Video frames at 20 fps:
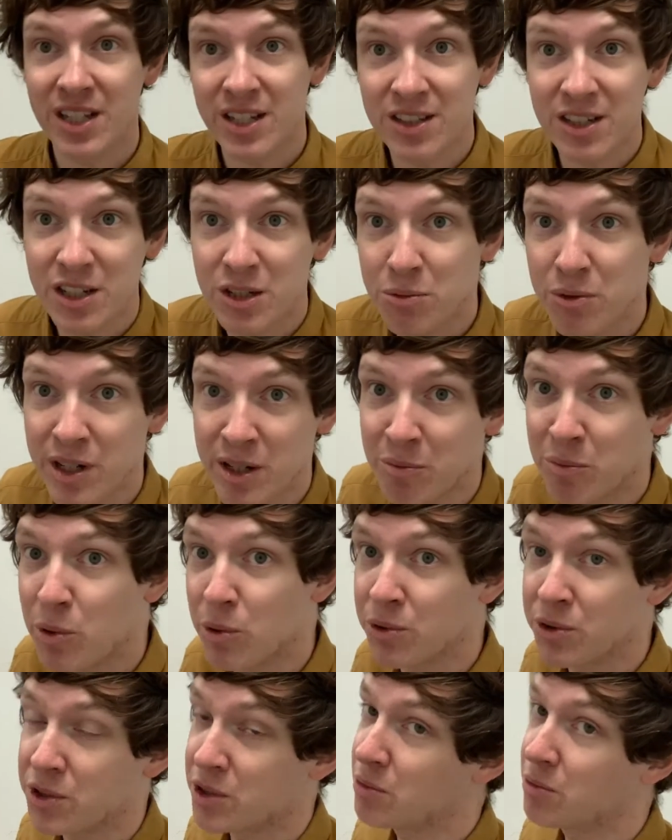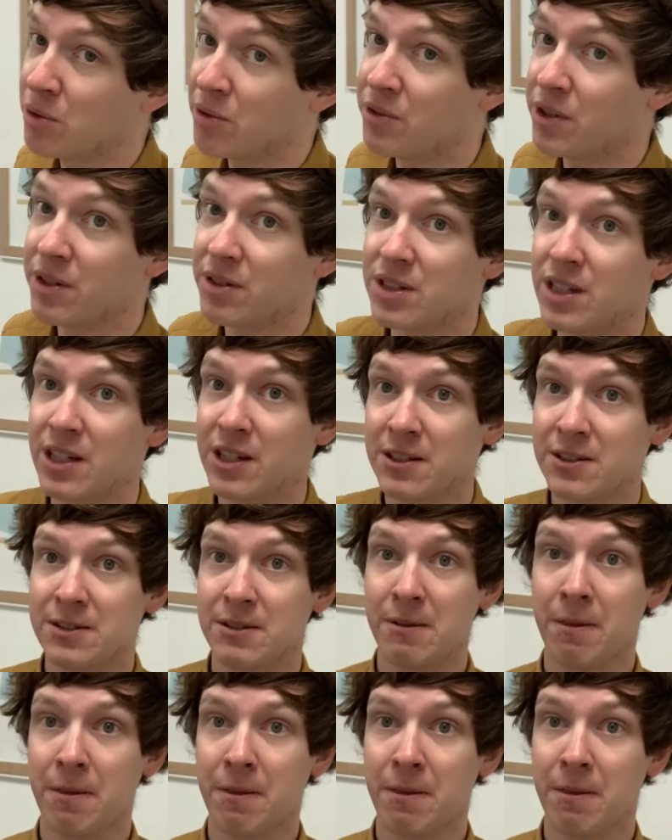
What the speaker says: that it's really important to do all of those things.